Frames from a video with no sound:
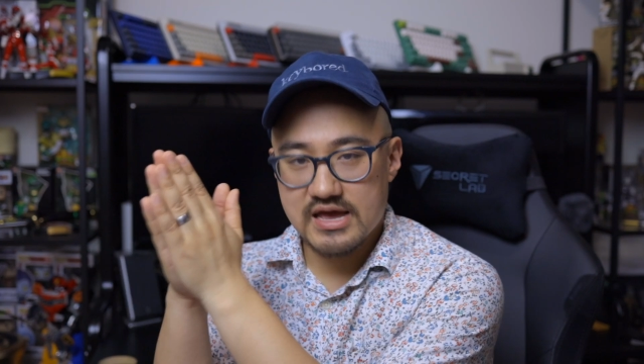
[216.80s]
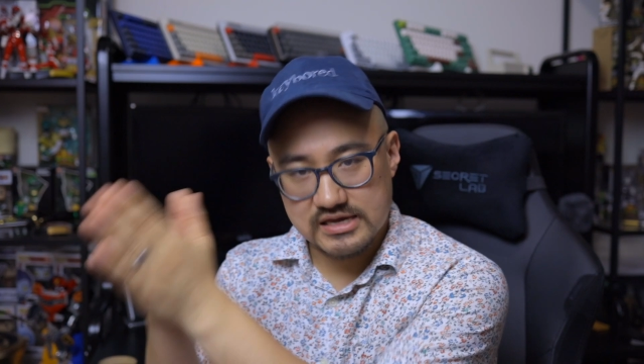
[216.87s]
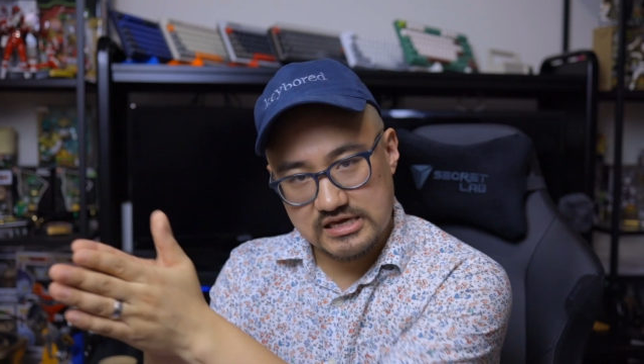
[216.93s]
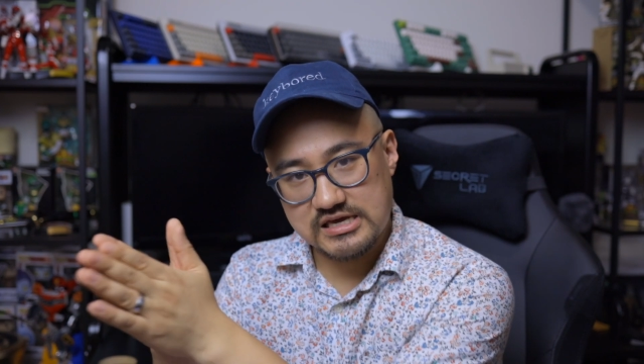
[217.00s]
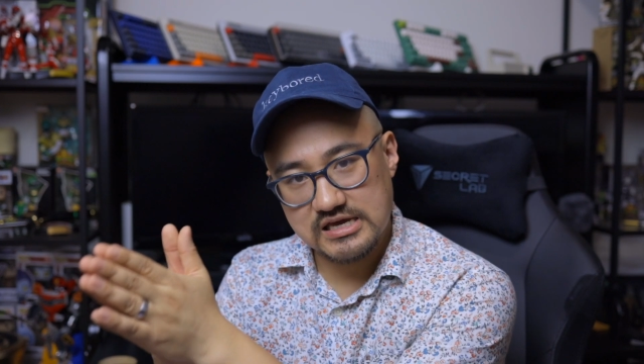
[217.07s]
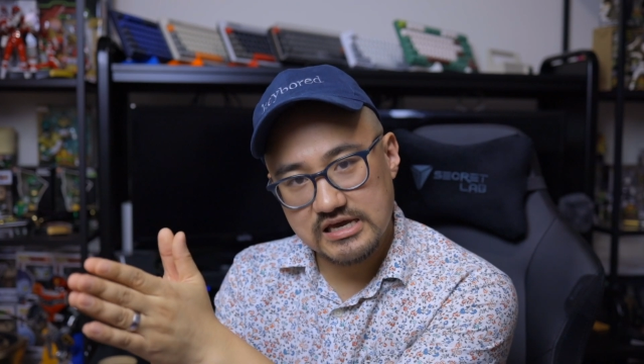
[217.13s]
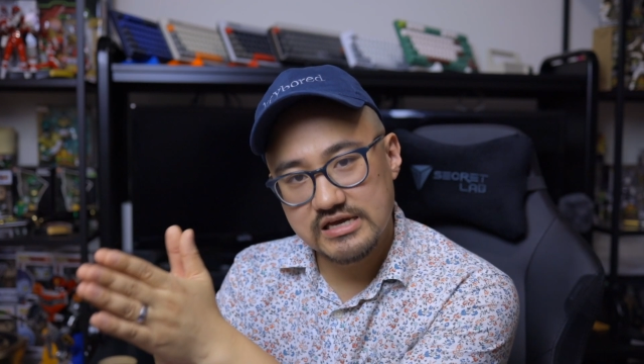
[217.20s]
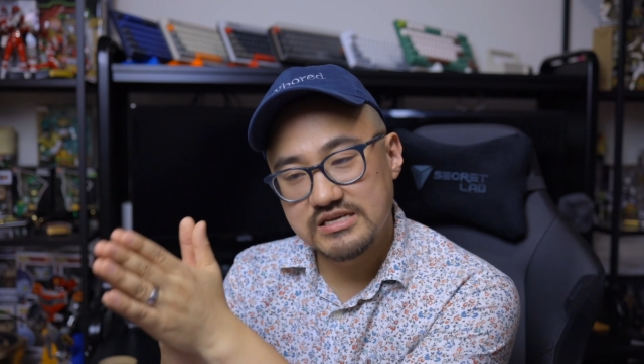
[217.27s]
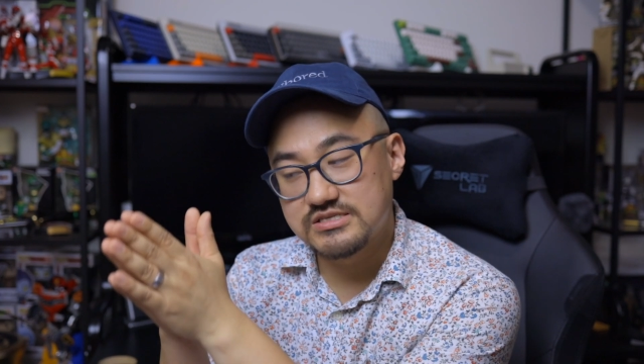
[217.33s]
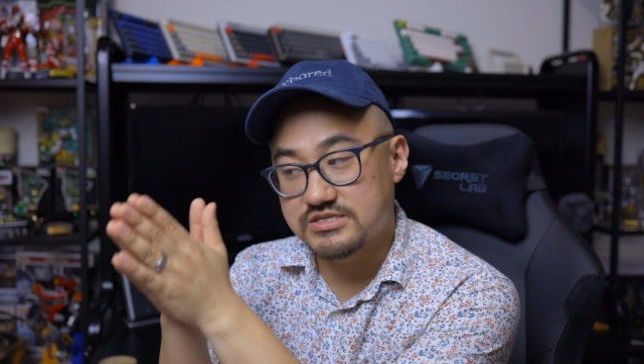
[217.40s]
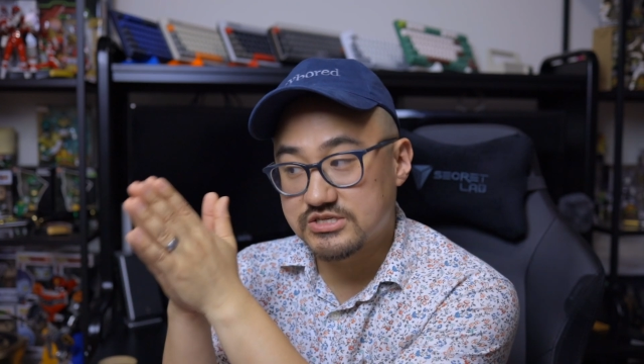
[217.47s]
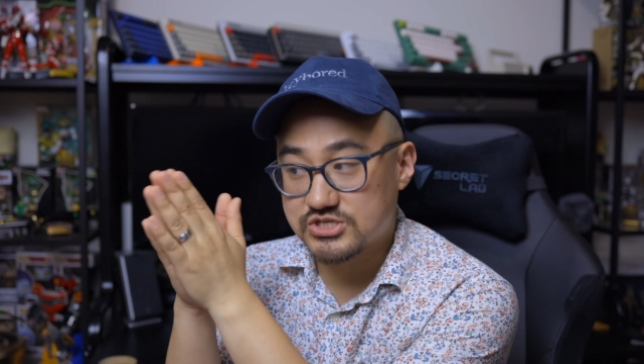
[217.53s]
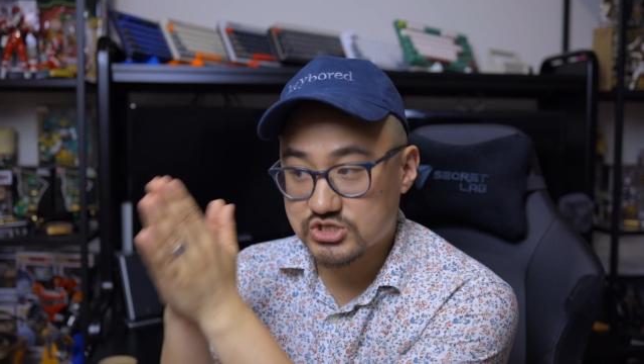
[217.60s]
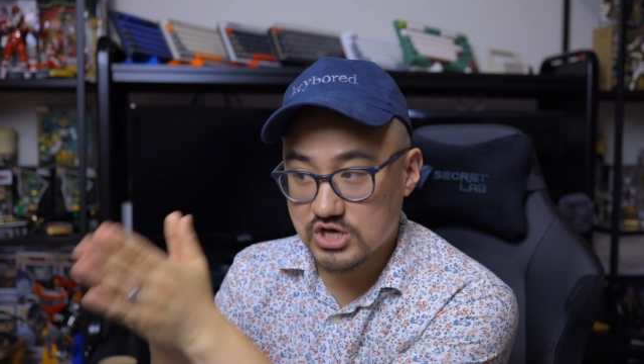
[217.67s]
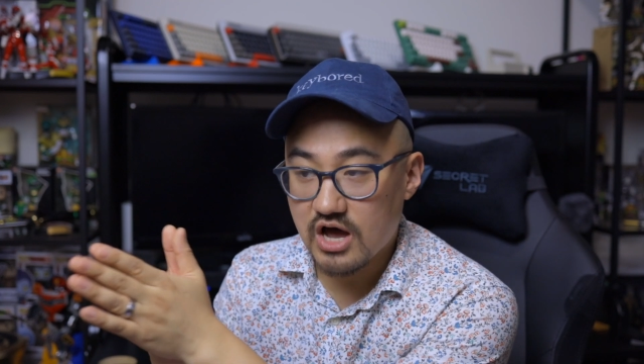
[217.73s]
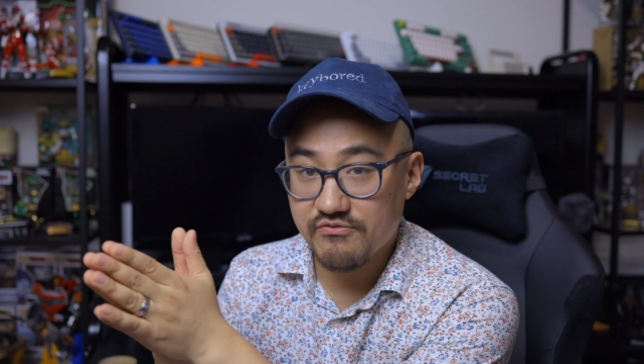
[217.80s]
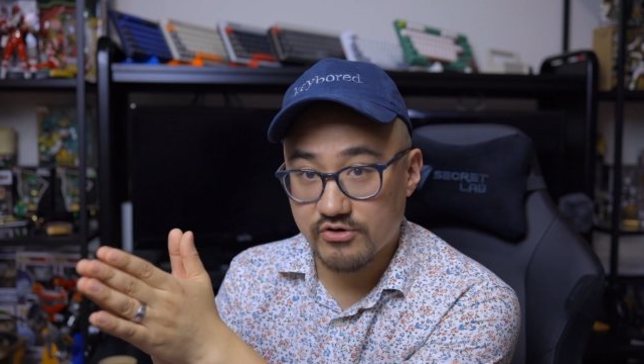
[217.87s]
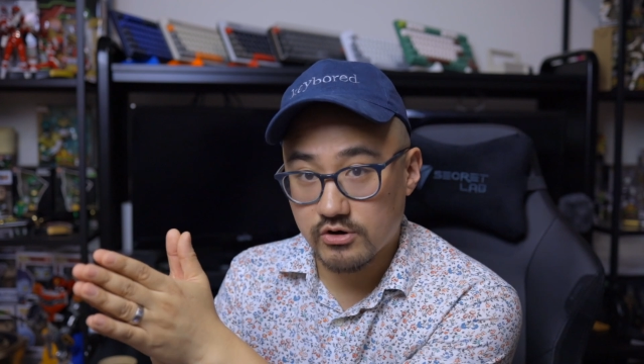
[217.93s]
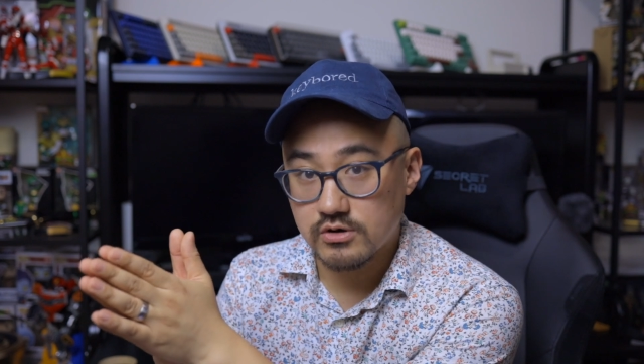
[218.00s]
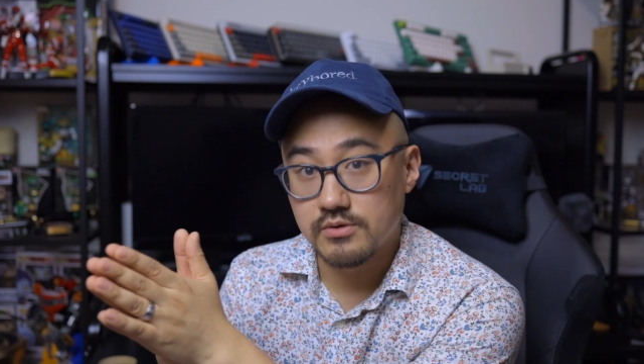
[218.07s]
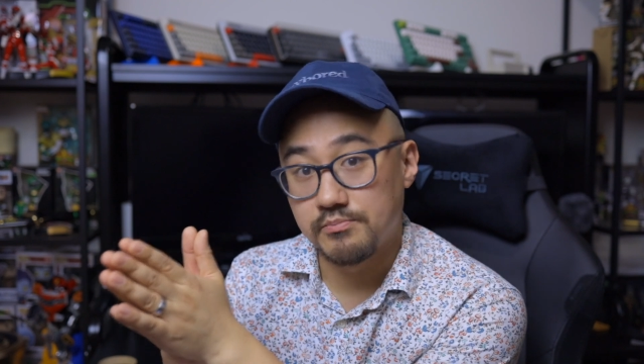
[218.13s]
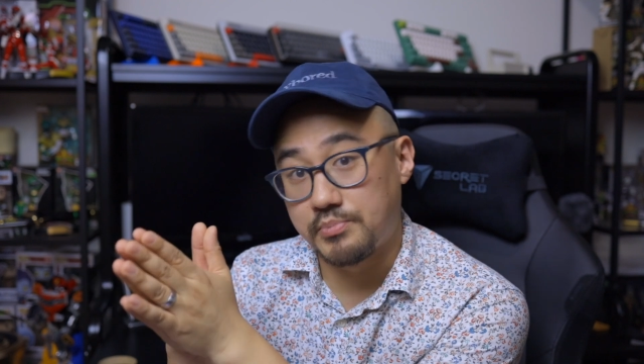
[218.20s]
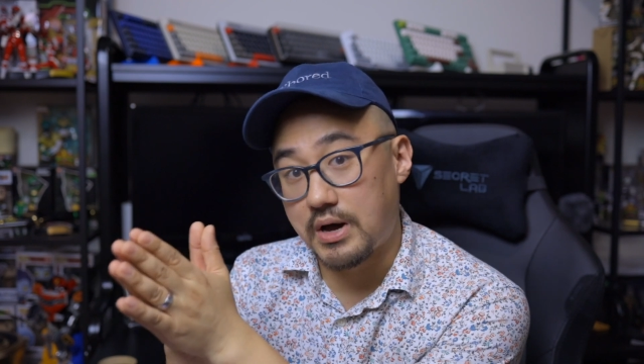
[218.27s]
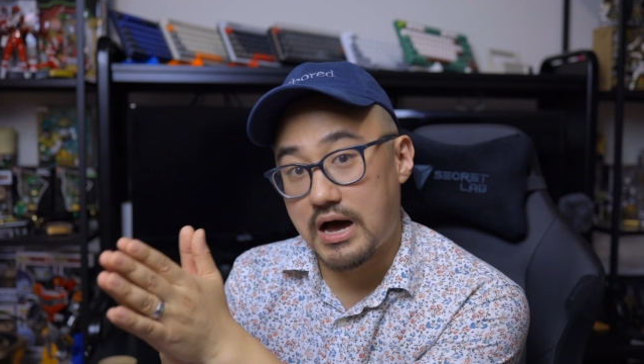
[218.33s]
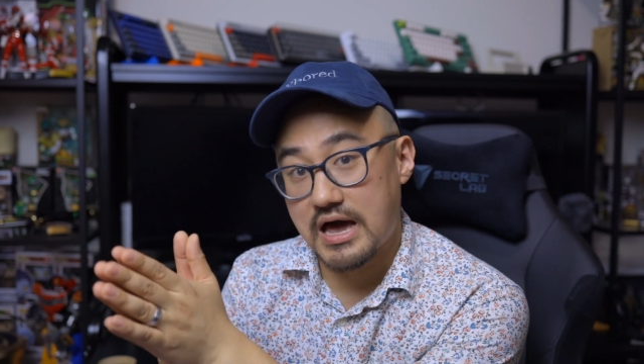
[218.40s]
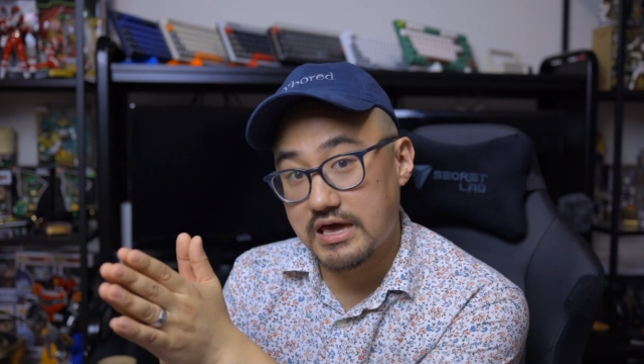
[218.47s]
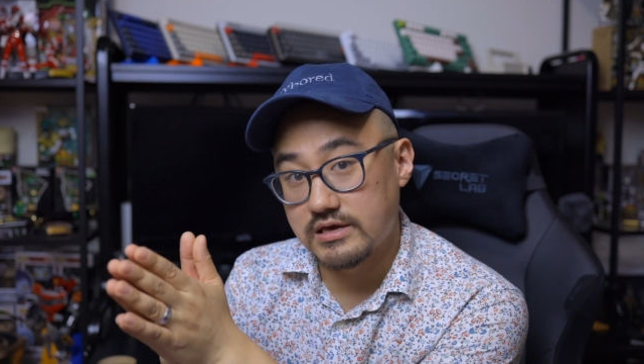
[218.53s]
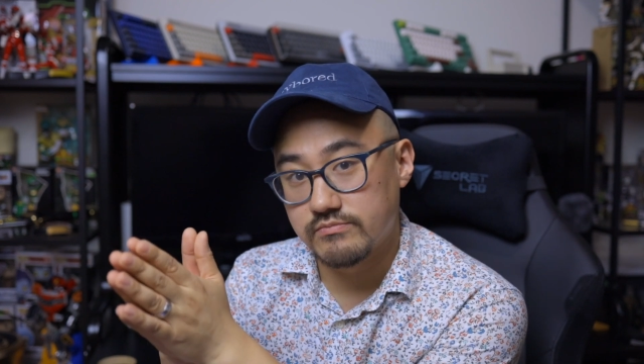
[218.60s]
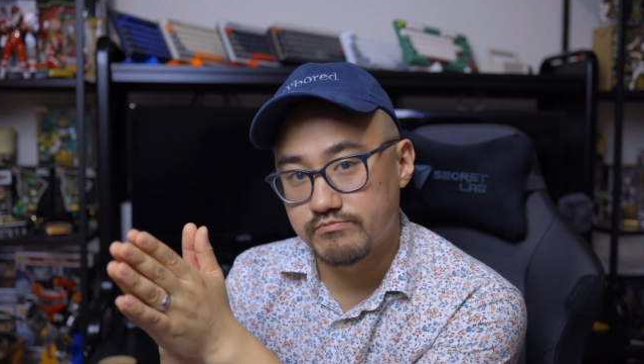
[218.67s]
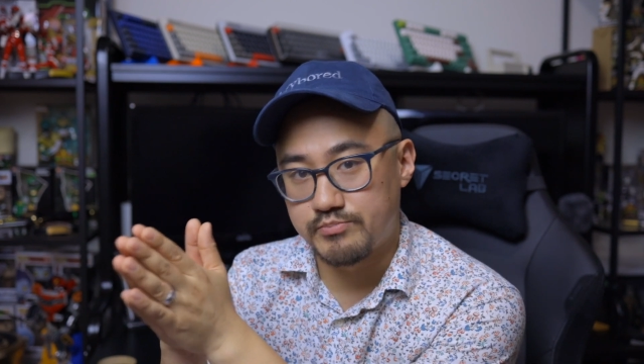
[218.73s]
that key is discovered
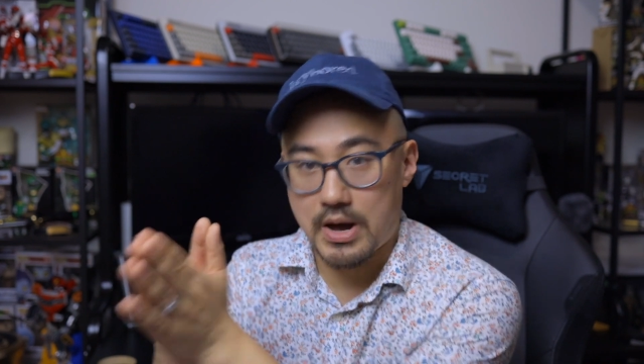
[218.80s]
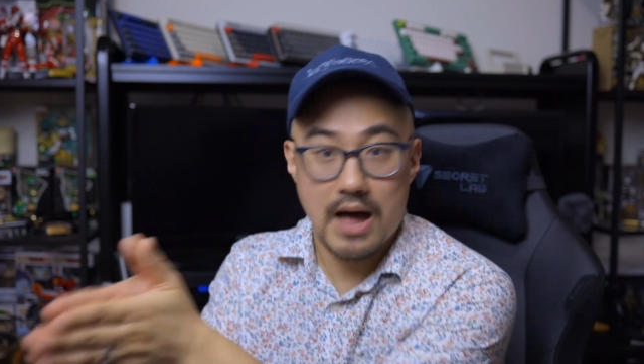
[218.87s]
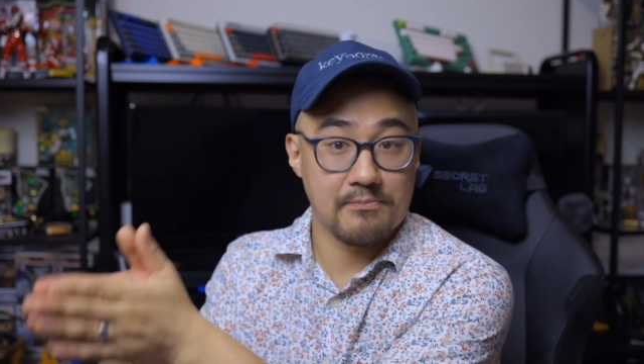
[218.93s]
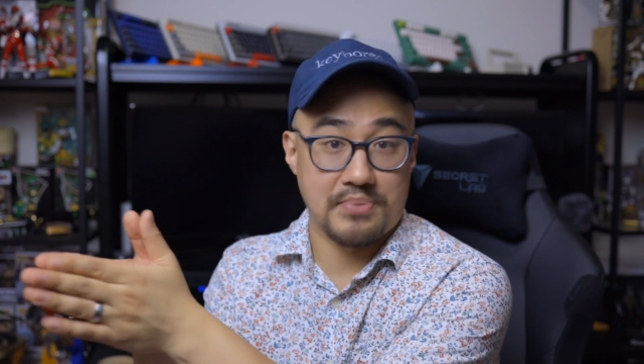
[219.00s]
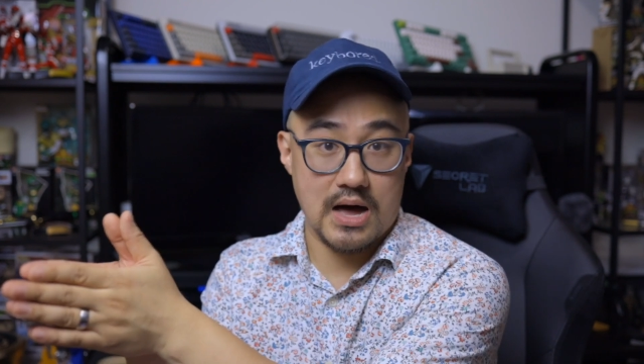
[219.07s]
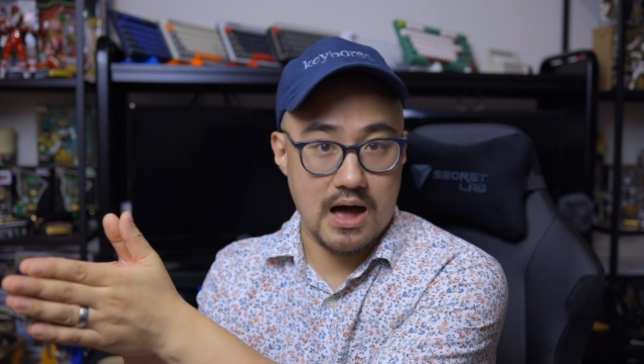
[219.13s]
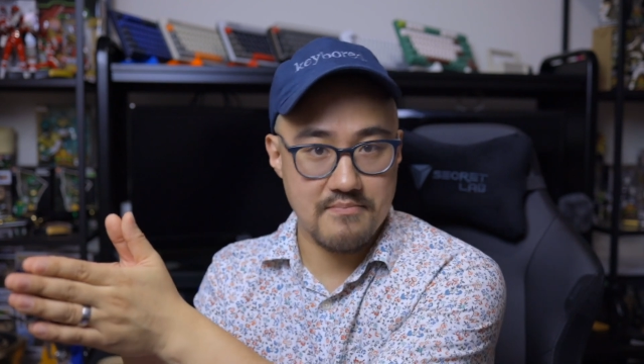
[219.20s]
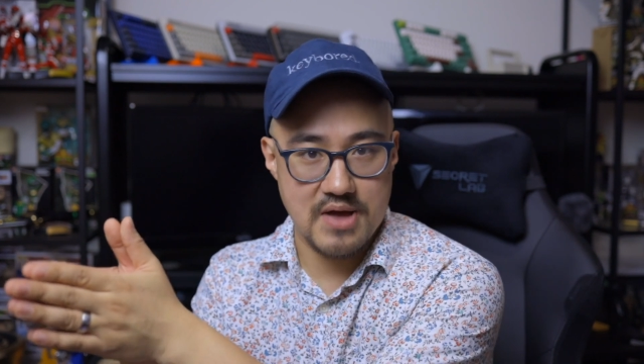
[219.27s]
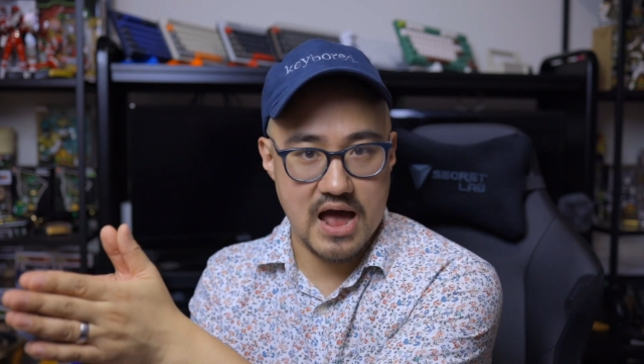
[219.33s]
by Pop Pop,